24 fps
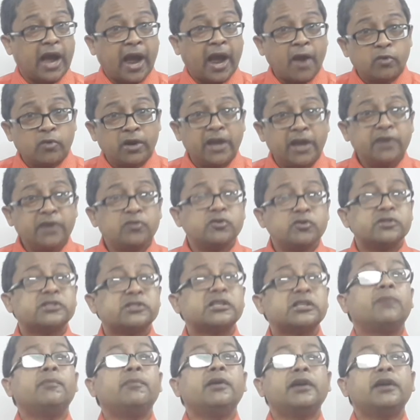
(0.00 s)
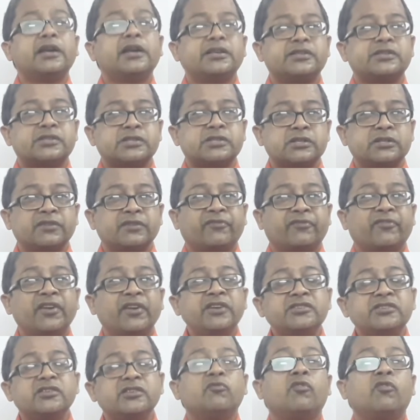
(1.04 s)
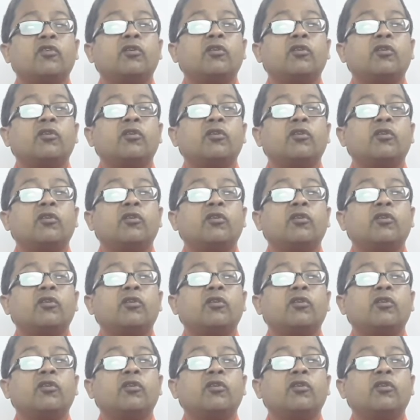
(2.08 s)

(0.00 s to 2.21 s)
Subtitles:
I would like to summarize the phrasal